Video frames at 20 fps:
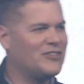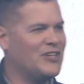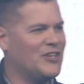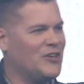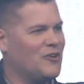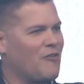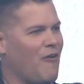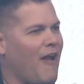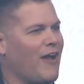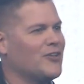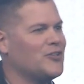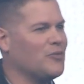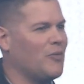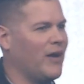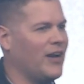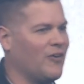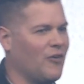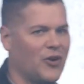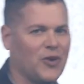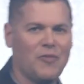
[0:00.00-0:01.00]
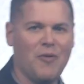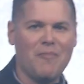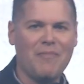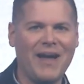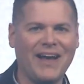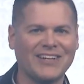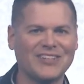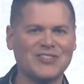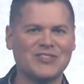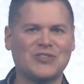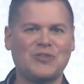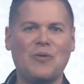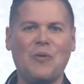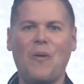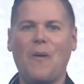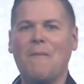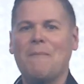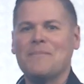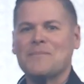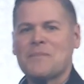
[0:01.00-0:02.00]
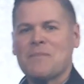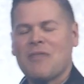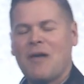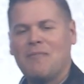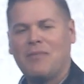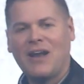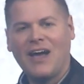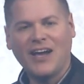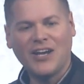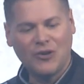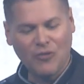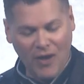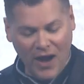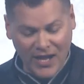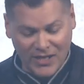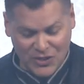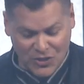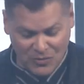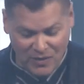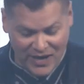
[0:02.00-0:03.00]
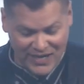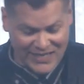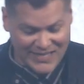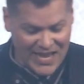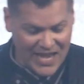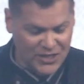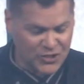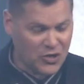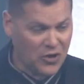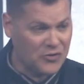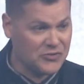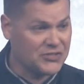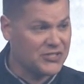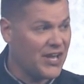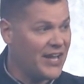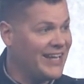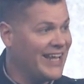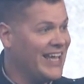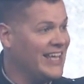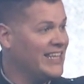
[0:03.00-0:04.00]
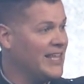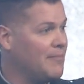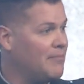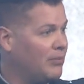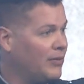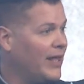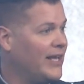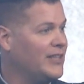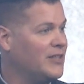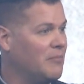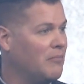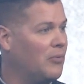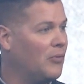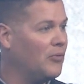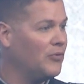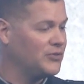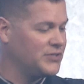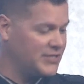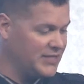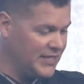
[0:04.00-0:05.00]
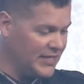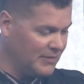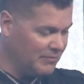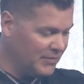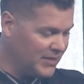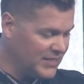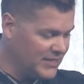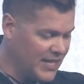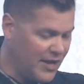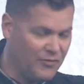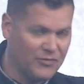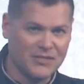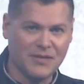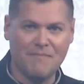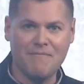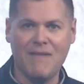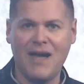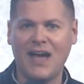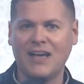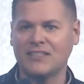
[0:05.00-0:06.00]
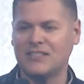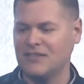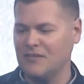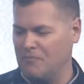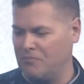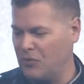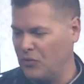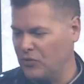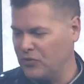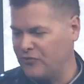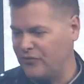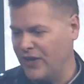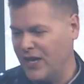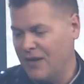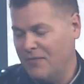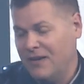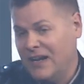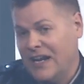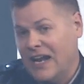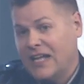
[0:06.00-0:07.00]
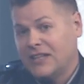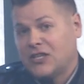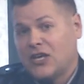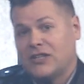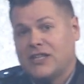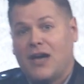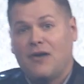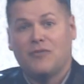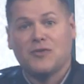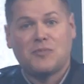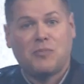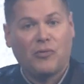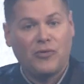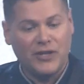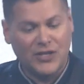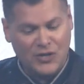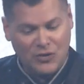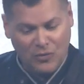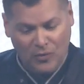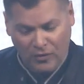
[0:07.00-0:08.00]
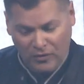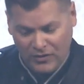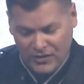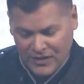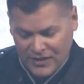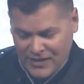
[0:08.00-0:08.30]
that you graduated or you went back to school. But I graduated National Honor Society, and they played the Bulls theme because I was a massive Bulls fan. And I thought that was pretty cool.